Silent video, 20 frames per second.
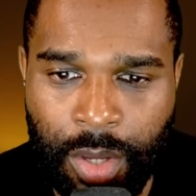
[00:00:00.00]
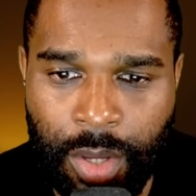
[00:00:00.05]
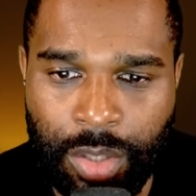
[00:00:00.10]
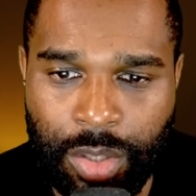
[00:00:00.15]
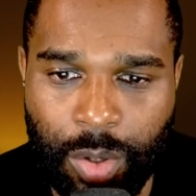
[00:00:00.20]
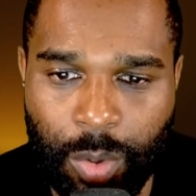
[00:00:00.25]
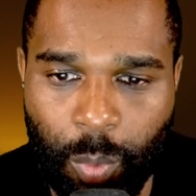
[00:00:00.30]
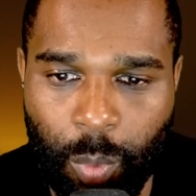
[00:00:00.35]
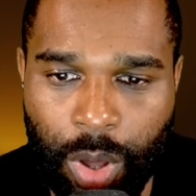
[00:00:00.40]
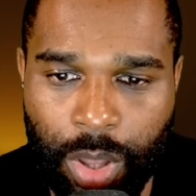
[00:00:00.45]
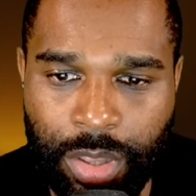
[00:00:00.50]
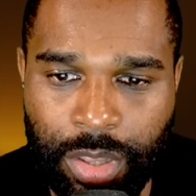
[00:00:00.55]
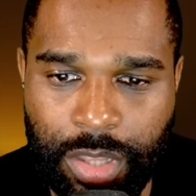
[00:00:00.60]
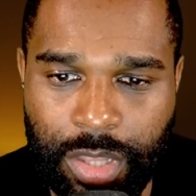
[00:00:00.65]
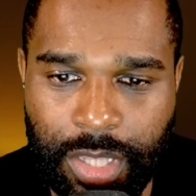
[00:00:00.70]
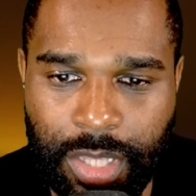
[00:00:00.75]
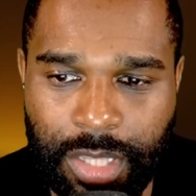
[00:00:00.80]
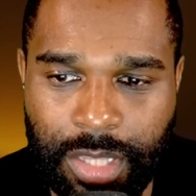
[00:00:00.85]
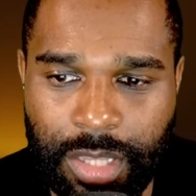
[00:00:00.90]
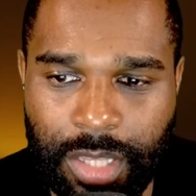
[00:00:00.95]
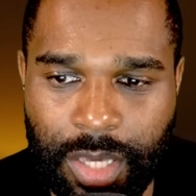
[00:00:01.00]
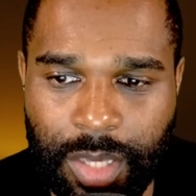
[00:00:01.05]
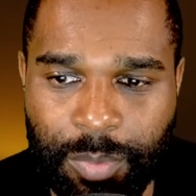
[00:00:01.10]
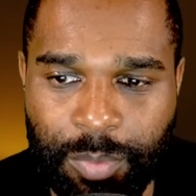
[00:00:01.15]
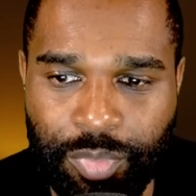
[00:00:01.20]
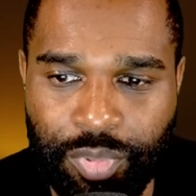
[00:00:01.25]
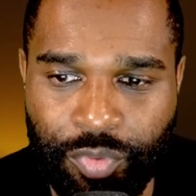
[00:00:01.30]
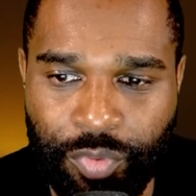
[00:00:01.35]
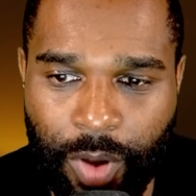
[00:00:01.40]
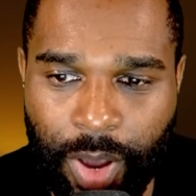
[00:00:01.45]
that one thing that
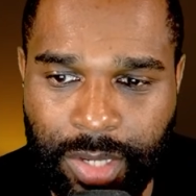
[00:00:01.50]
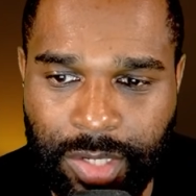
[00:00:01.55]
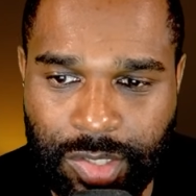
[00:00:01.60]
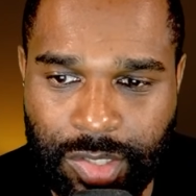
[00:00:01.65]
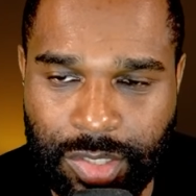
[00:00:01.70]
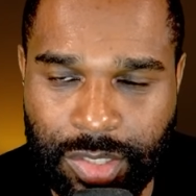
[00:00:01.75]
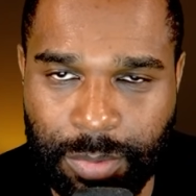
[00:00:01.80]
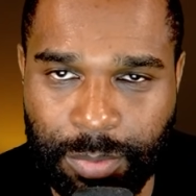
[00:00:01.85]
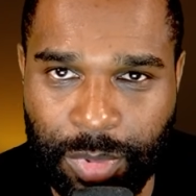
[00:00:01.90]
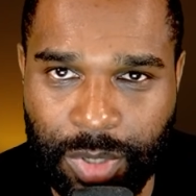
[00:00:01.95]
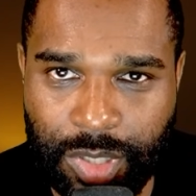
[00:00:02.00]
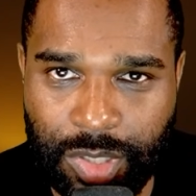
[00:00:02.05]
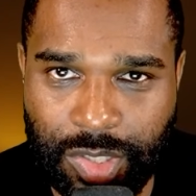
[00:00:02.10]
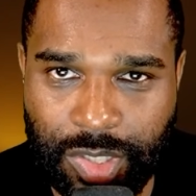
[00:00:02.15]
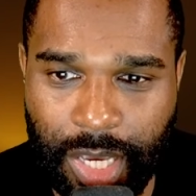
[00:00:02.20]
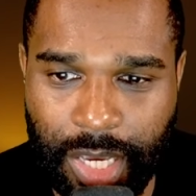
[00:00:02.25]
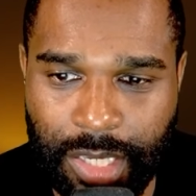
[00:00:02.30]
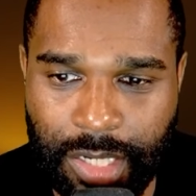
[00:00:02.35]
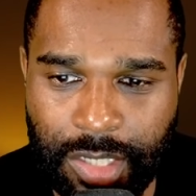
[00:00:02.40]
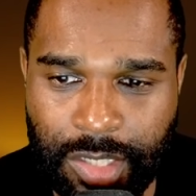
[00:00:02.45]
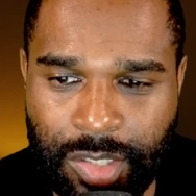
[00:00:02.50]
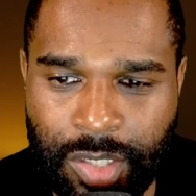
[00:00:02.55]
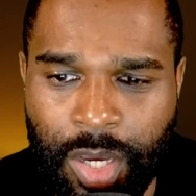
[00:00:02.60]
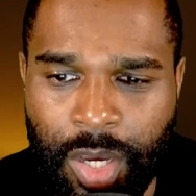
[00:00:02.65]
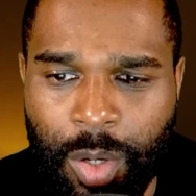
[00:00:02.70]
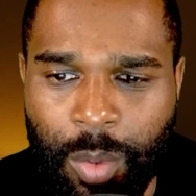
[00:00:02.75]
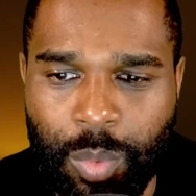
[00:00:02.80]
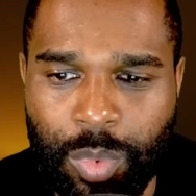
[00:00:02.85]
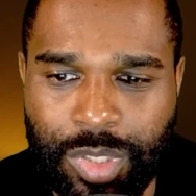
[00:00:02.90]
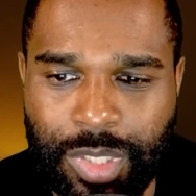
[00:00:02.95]
impressed Mercedes
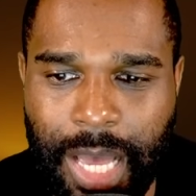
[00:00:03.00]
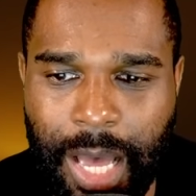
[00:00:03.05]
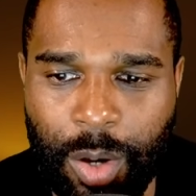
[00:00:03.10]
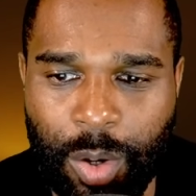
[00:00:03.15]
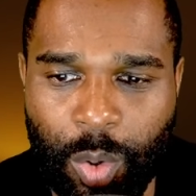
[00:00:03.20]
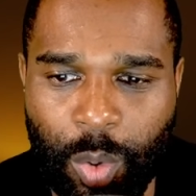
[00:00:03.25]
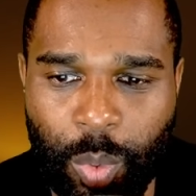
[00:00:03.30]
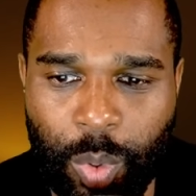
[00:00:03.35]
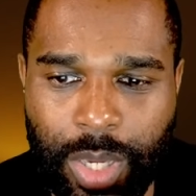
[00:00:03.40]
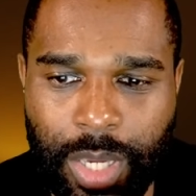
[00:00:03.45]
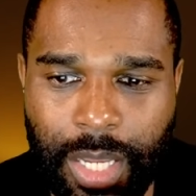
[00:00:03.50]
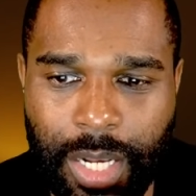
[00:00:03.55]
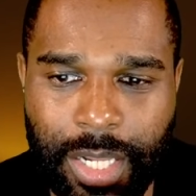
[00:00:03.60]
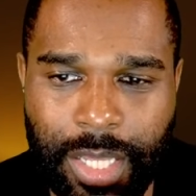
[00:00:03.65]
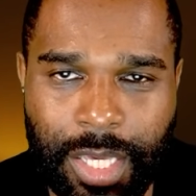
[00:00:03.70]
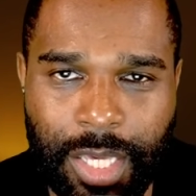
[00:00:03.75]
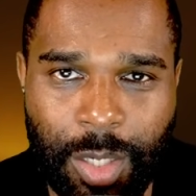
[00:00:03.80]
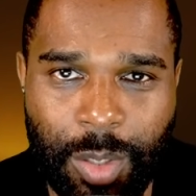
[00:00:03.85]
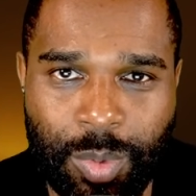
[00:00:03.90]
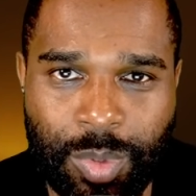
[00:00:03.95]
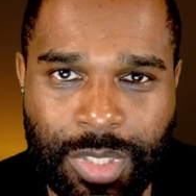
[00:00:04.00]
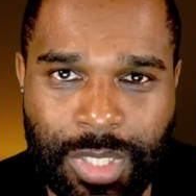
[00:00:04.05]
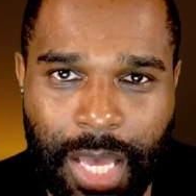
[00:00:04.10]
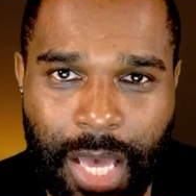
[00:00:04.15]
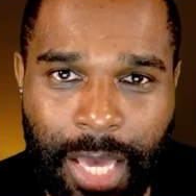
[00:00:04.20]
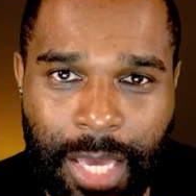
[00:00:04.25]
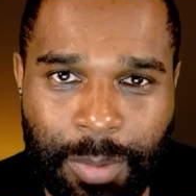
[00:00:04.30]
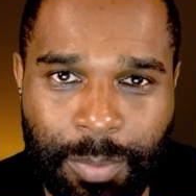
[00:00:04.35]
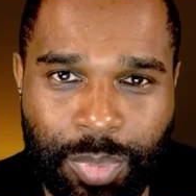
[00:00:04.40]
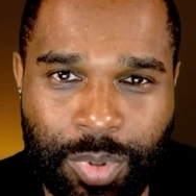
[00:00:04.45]
was how quickly he was
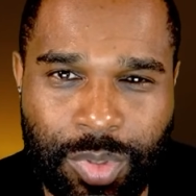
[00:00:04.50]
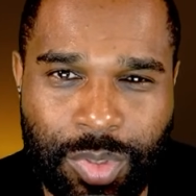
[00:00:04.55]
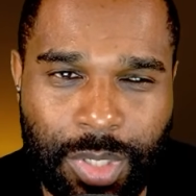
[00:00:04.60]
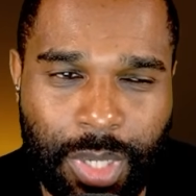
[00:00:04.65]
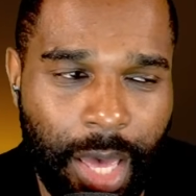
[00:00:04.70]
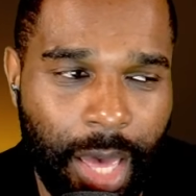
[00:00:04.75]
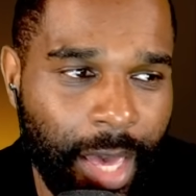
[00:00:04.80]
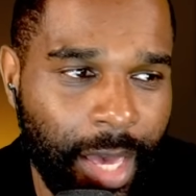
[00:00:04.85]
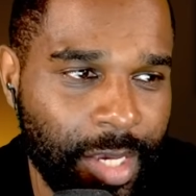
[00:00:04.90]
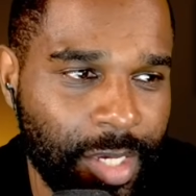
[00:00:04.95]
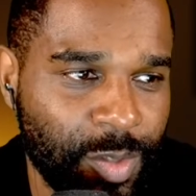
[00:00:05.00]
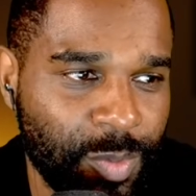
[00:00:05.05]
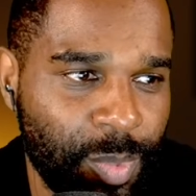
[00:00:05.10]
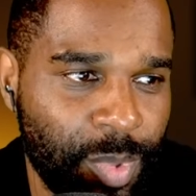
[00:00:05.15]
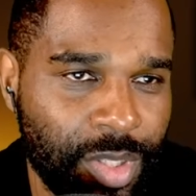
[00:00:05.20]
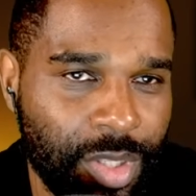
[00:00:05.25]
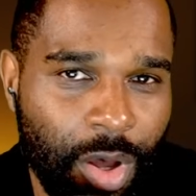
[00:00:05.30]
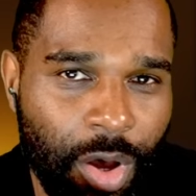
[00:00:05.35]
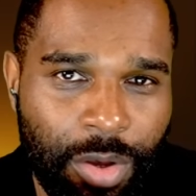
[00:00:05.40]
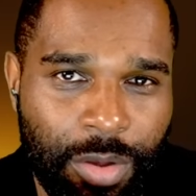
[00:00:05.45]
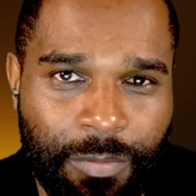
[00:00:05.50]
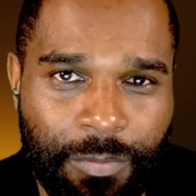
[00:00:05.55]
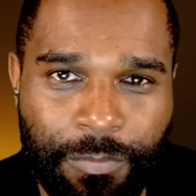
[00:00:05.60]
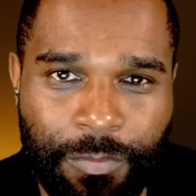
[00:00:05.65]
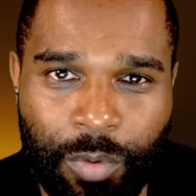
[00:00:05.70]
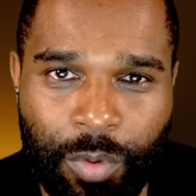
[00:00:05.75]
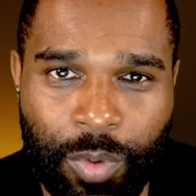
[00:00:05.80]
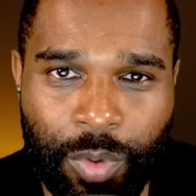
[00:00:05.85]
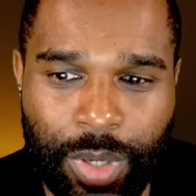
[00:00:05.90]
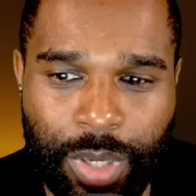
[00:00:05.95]
able to expedite
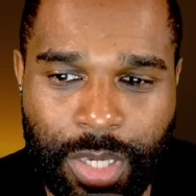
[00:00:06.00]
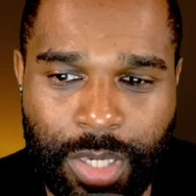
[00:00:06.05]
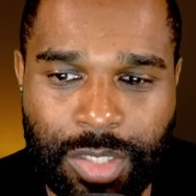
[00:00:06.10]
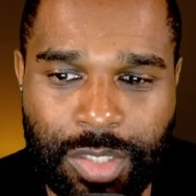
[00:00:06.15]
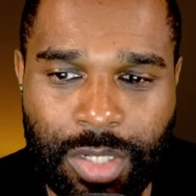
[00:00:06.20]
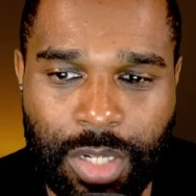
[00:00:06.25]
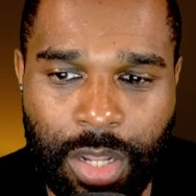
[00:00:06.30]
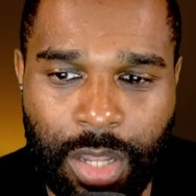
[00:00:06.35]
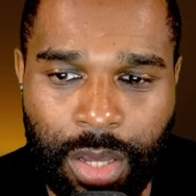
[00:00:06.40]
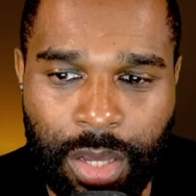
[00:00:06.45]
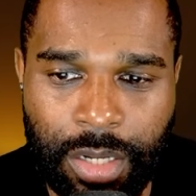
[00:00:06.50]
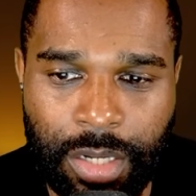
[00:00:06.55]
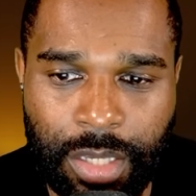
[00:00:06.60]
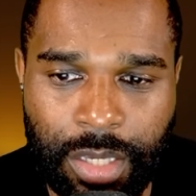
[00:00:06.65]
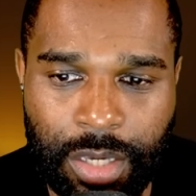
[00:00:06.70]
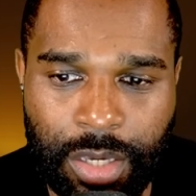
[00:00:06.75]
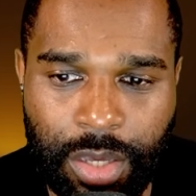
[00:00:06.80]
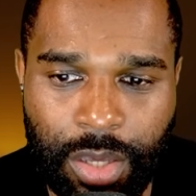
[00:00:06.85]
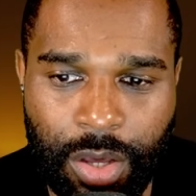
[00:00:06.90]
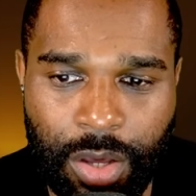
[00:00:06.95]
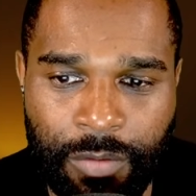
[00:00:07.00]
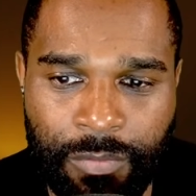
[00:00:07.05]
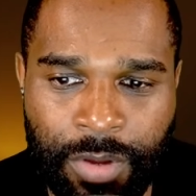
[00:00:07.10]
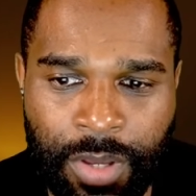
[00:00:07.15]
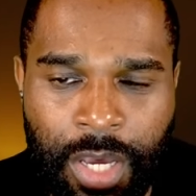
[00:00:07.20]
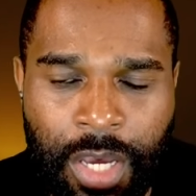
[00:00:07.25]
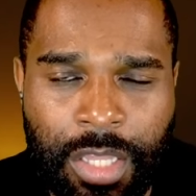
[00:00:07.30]
for his learning curve,